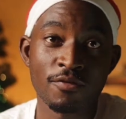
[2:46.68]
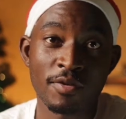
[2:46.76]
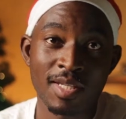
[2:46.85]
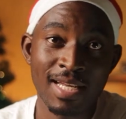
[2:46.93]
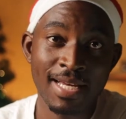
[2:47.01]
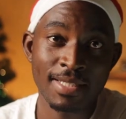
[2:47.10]
So
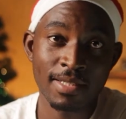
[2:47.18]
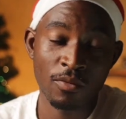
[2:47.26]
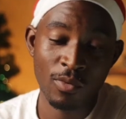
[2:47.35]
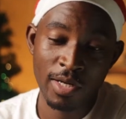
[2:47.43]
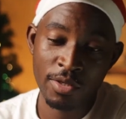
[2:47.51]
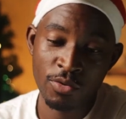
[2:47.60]
for the
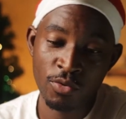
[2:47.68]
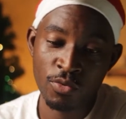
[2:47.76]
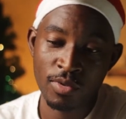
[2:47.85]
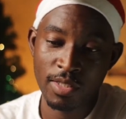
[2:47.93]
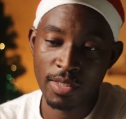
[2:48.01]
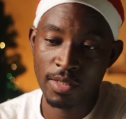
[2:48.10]
lighting, what I
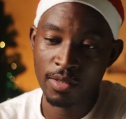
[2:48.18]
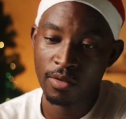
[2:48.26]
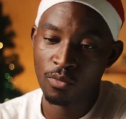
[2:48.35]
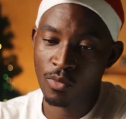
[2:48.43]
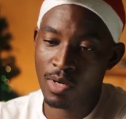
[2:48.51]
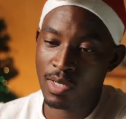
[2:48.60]
used
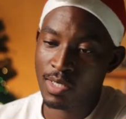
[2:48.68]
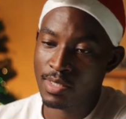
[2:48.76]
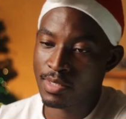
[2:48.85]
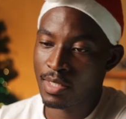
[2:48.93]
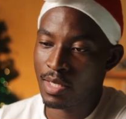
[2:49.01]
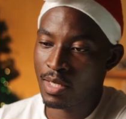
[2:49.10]
here
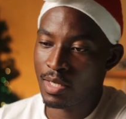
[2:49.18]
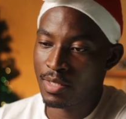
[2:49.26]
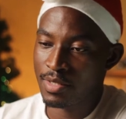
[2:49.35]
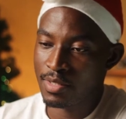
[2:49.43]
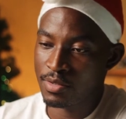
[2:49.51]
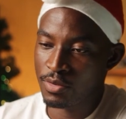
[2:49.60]
was
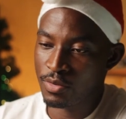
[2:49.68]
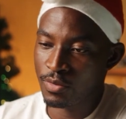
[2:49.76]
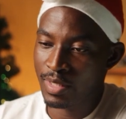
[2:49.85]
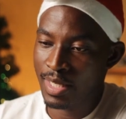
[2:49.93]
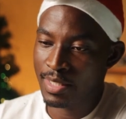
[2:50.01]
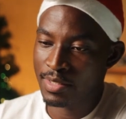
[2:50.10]
these
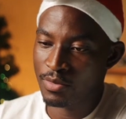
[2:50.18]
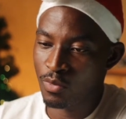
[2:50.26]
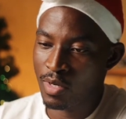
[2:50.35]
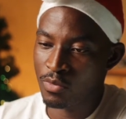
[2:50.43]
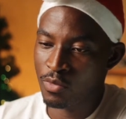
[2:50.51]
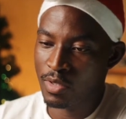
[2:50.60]
two
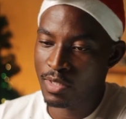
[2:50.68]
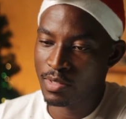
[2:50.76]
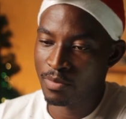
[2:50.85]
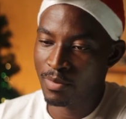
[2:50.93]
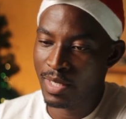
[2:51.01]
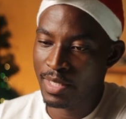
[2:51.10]
lights. One
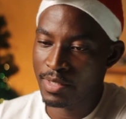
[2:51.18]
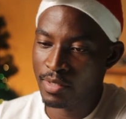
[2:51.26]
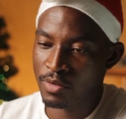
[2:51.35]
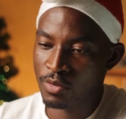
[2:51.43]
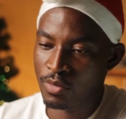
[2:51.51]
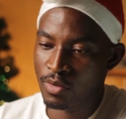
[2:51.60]
was my
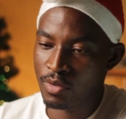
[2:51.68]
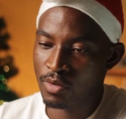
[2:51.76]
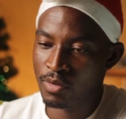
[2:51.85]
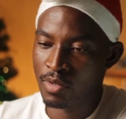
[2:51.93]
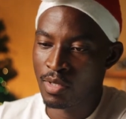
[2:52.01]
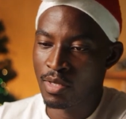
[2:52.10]

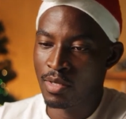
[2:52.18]
Yangwoo